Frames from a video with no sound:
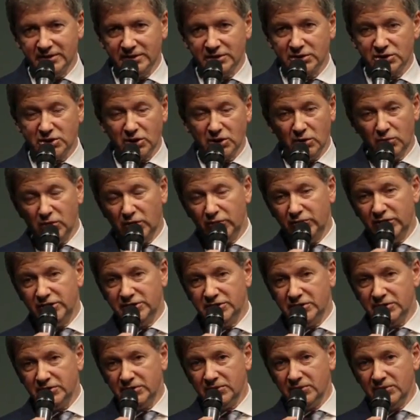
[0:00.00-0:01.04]
So what we
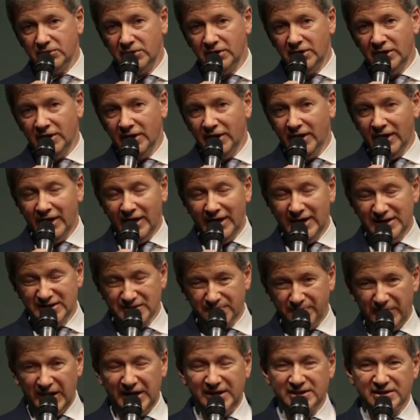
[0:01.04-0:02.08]
do is
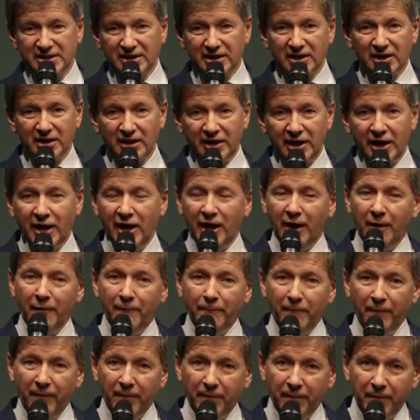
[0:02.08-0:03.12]
basically
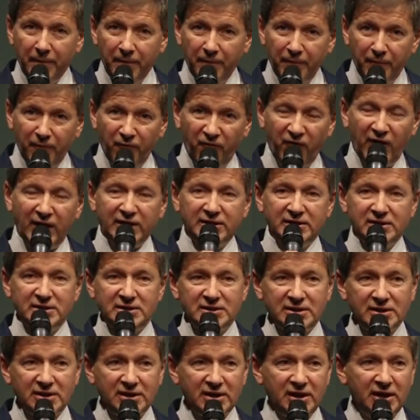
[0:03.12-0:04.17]

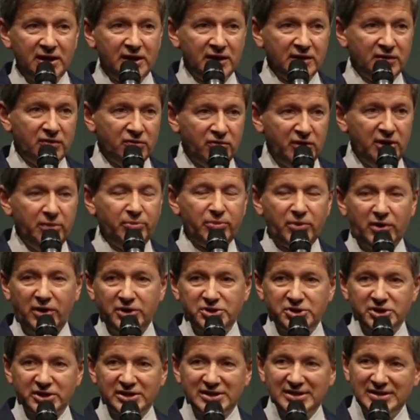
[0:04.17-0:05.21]
fund 3
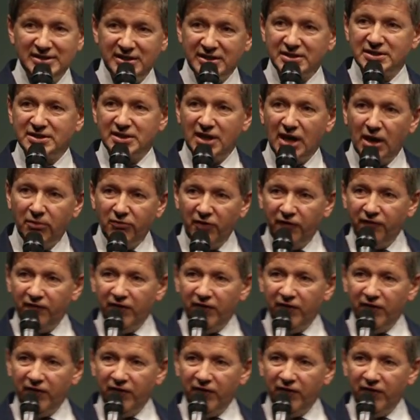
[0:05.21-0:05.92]
projects. This time we